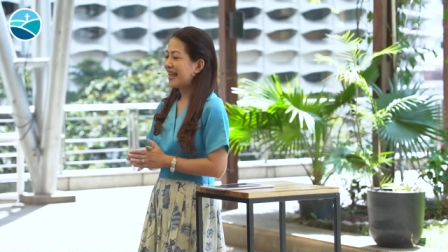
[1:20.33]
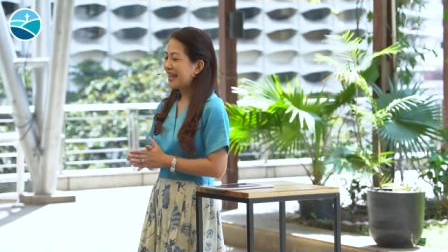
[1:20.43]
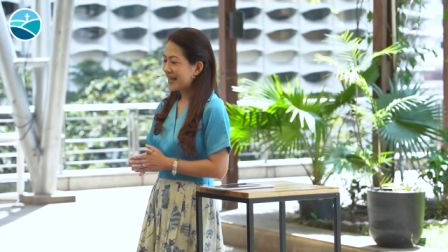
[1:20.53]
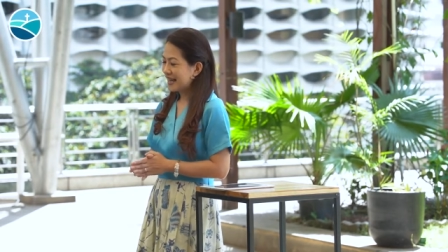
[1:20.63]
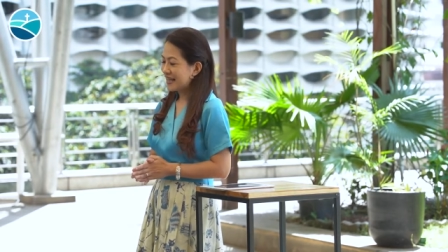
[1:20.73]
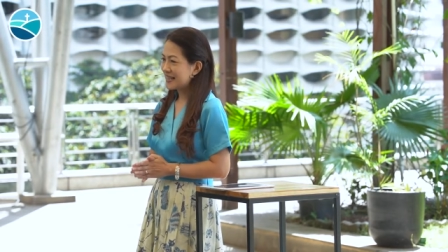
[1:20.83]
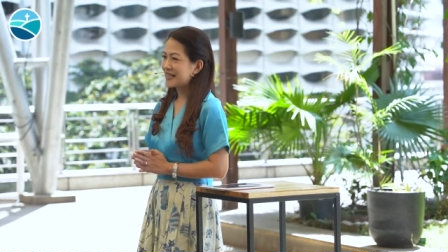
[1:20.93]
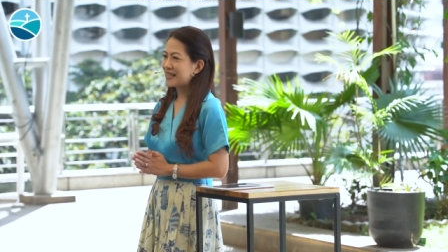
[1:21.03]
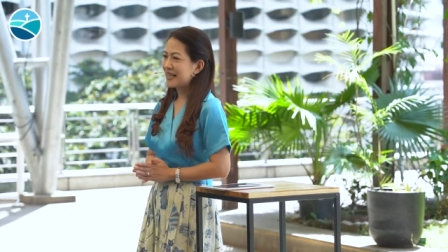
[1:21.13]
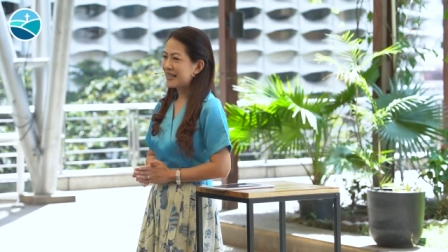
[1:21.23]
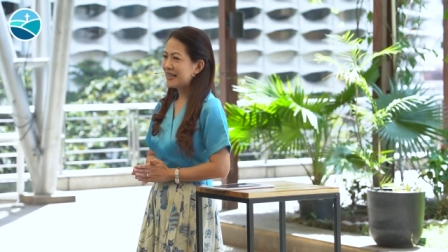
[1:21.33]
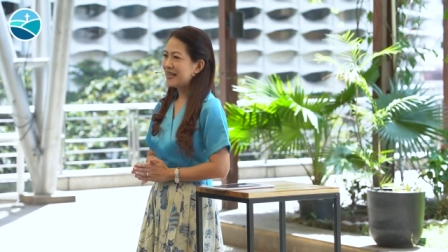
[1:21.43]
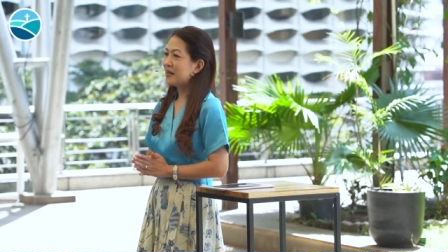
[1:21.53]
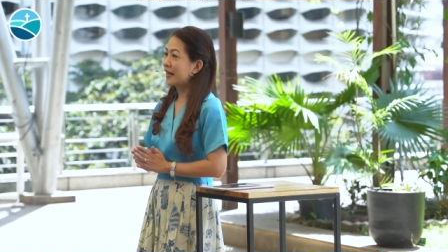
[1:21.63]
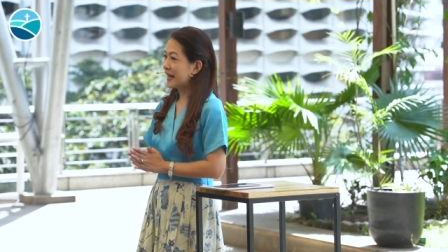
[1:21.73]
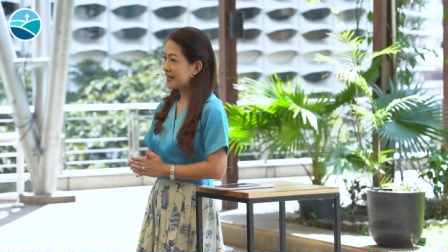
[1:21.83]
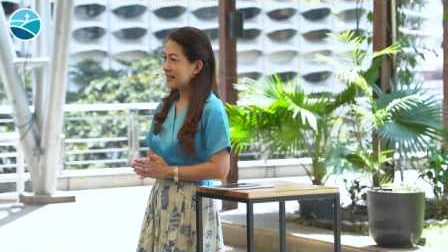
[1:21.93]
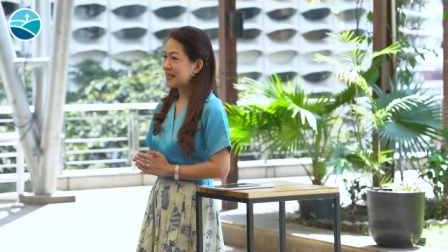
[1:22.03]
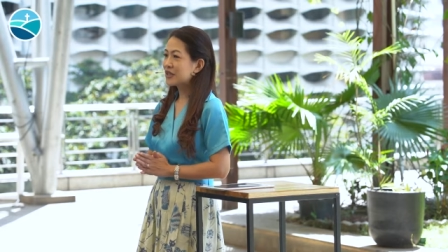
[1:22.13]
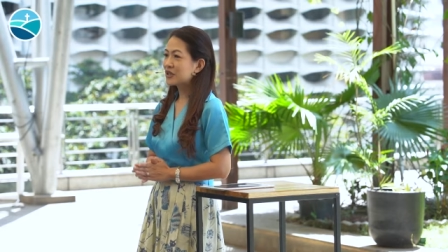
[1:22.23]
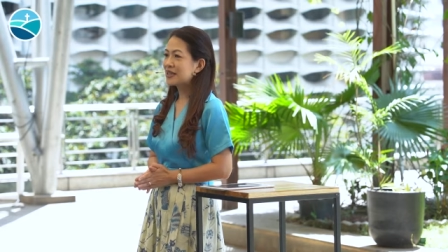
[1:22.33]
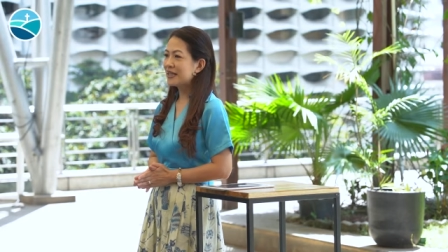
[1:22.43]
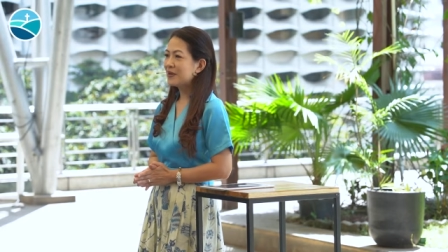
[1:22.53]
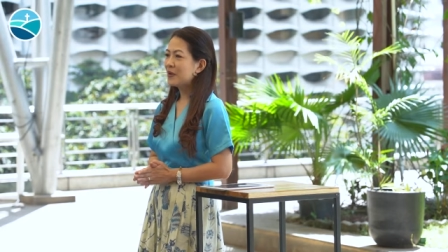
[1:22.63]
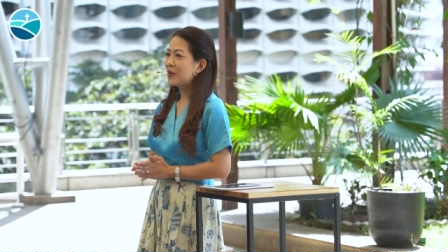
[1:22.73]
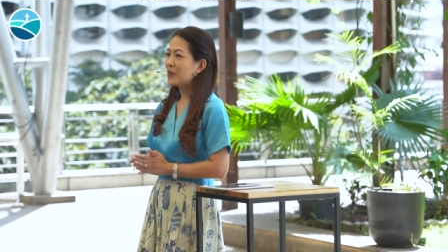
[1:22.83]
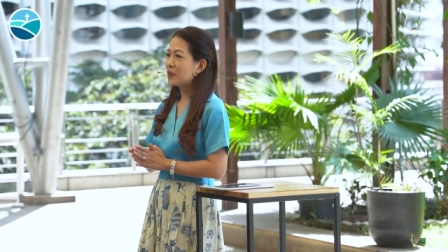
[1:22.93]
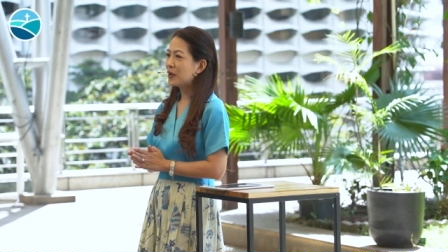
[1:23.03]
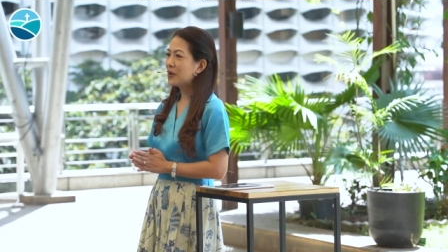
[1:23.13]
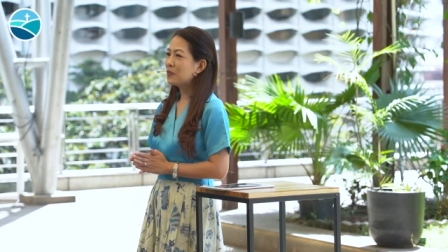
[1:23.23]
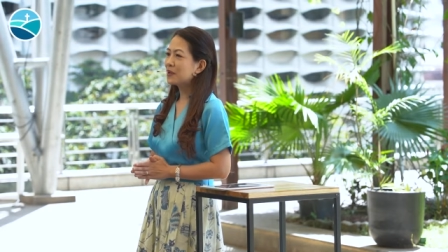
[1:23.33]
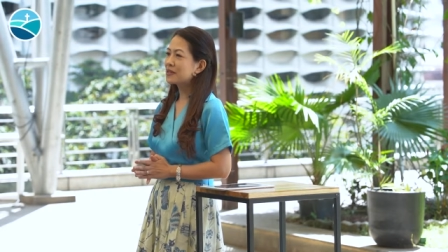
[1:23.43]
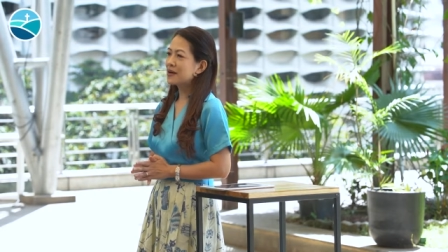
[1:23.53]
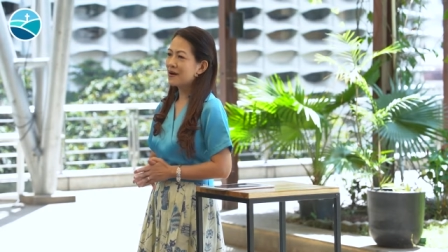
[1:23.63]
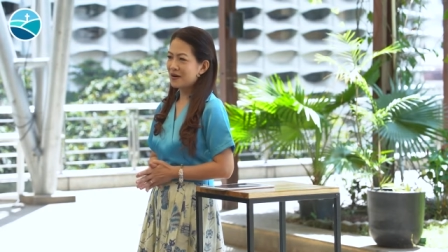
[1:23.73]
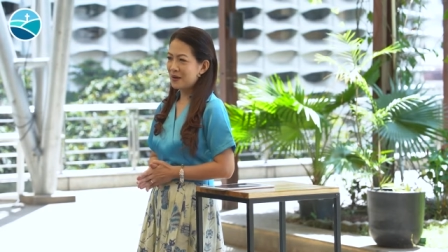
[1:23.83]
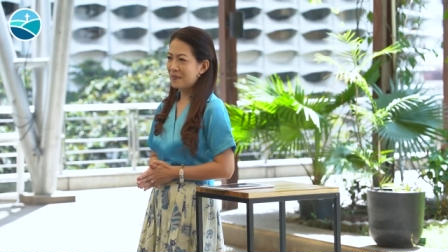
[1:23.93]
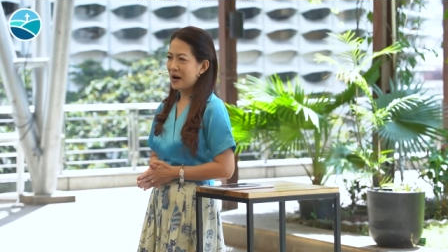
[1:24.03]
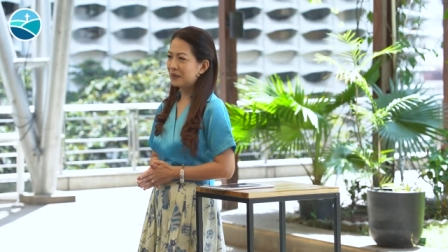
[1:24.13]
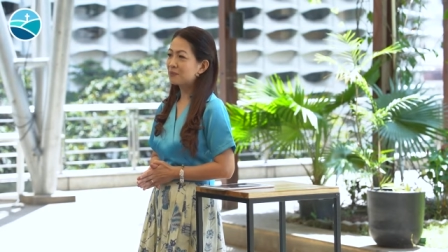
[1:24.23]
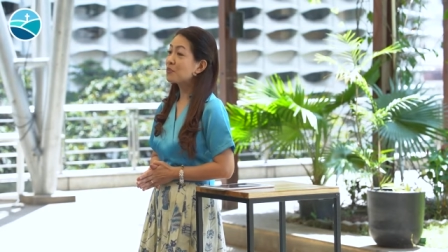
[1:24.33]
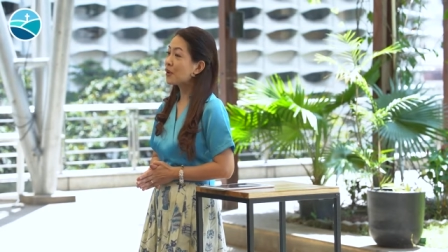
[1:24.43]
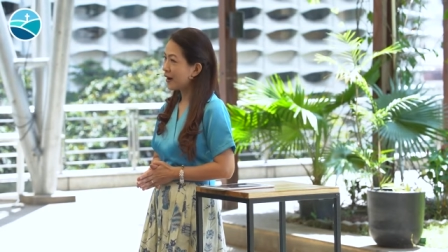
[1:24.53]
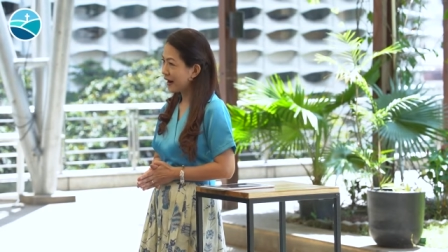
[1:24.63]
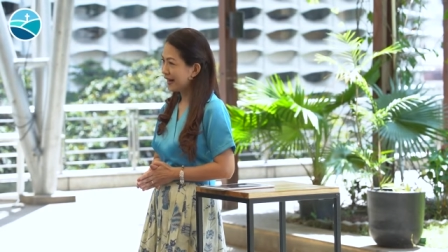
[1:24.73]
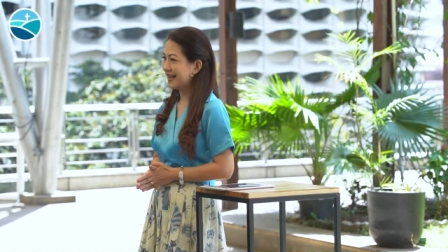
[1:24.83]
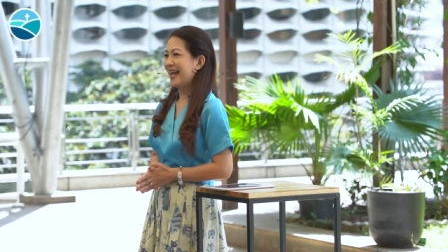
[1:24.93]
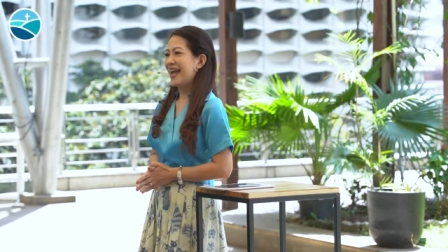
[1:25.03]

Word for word: in this study lesson 13 we will talk about pride